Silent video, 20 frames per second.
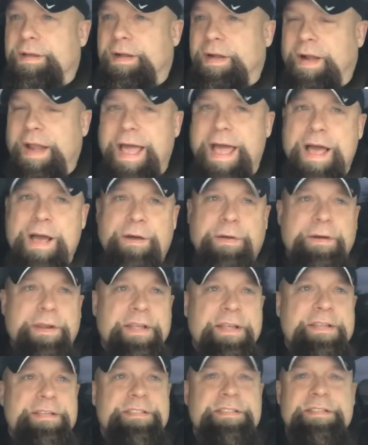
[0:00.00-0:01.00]

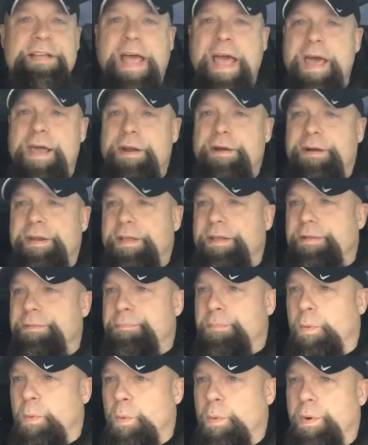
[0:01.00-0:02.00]
Cloudy Saturday
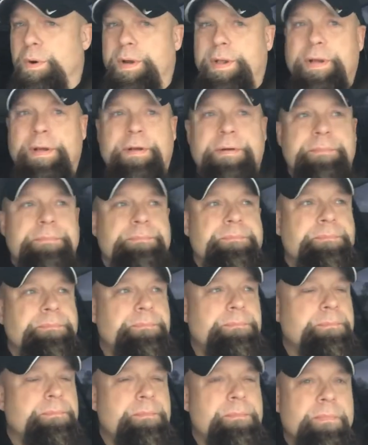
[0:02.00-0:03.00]
morning.
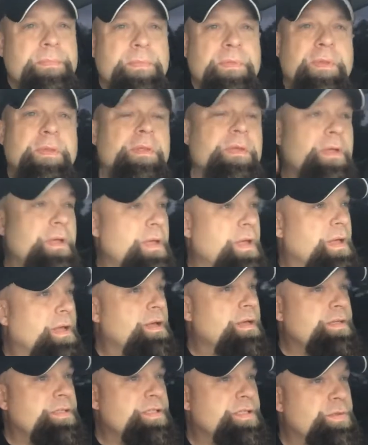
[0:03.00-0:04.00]

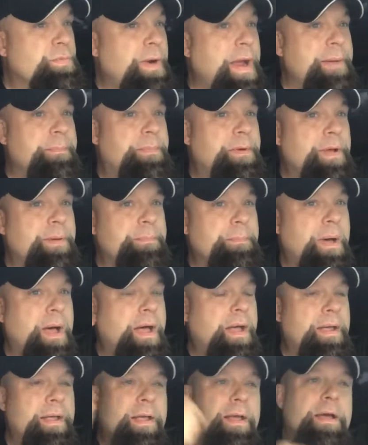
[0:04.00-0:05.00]
Just wrapped up
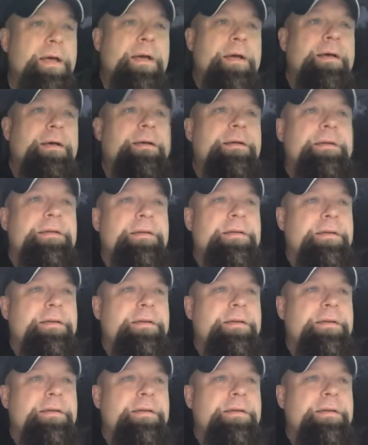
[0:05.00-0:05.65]
my uh,